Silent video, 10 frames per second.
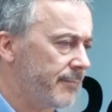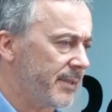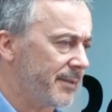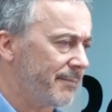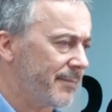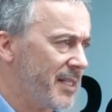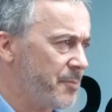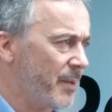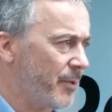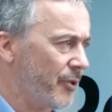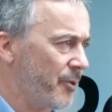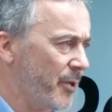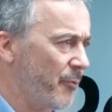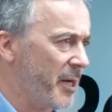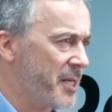that these people could have
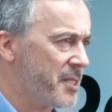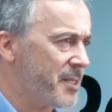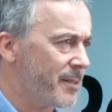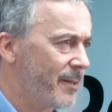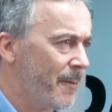been arrested.